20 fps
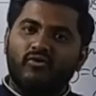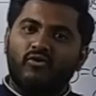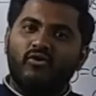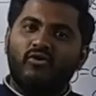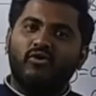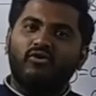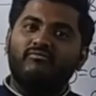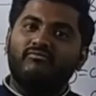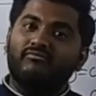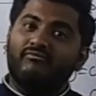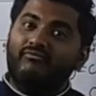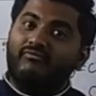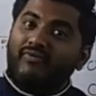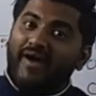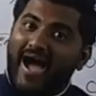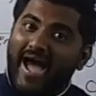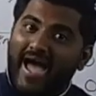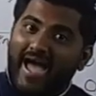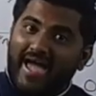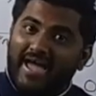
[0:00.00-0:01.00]
4,
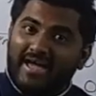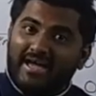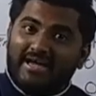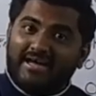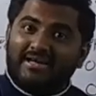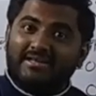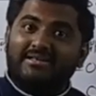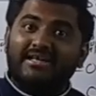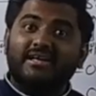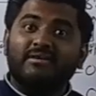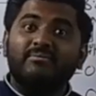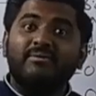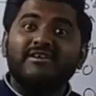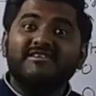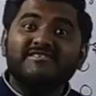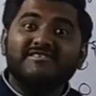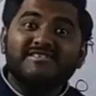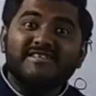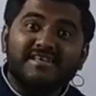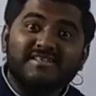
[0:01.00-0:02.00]
5. That
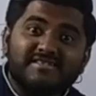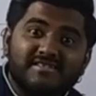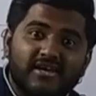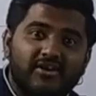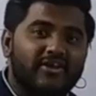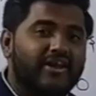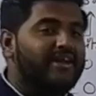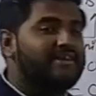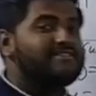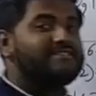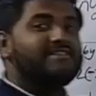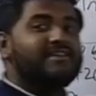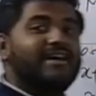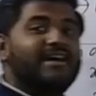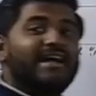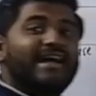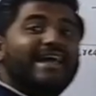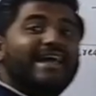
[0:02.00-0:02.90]
means 6 units